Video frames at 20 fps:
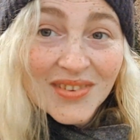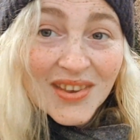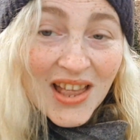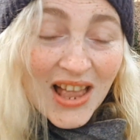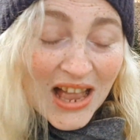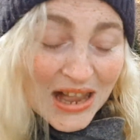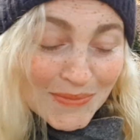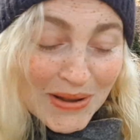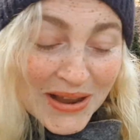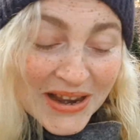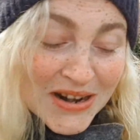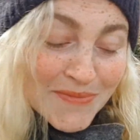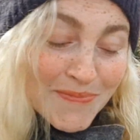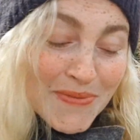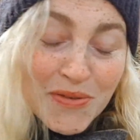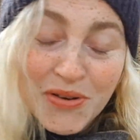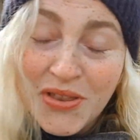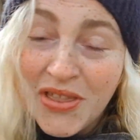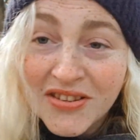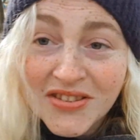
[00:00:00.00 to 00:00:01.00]
Am I going to be
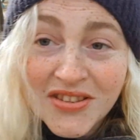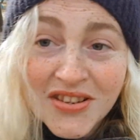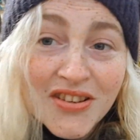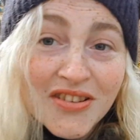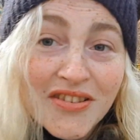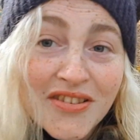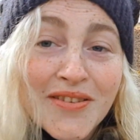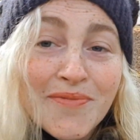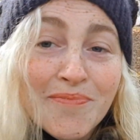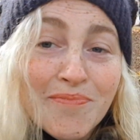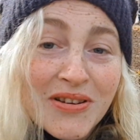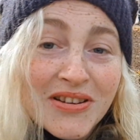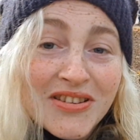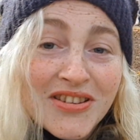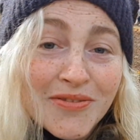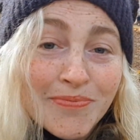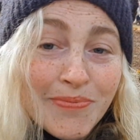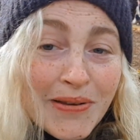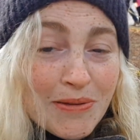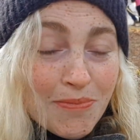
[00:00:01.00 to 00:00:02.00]
one of those annoying
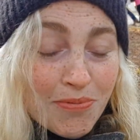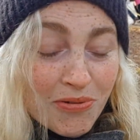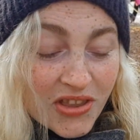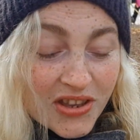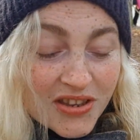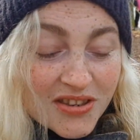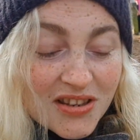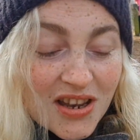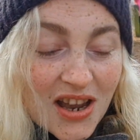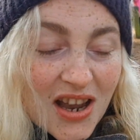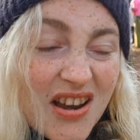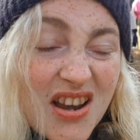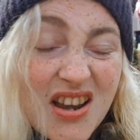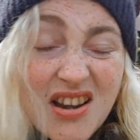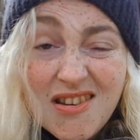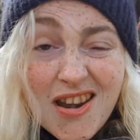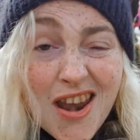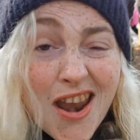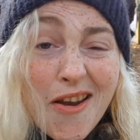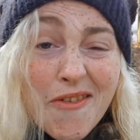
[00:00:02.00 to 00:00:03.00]
British people that's like,
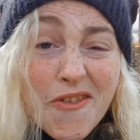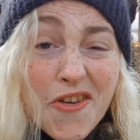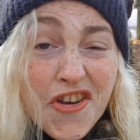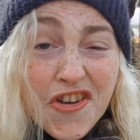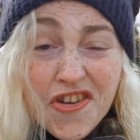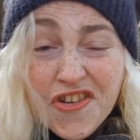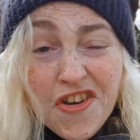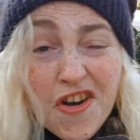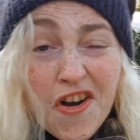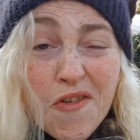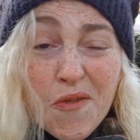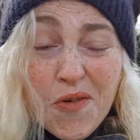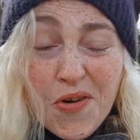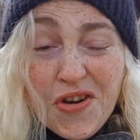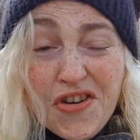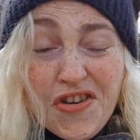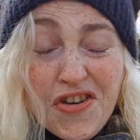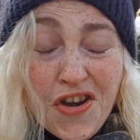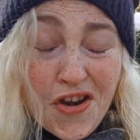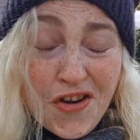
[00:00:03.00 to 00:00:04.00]
no, this is not what
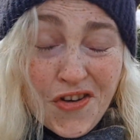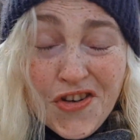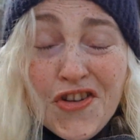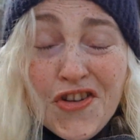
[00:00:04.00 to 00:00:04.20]
it is.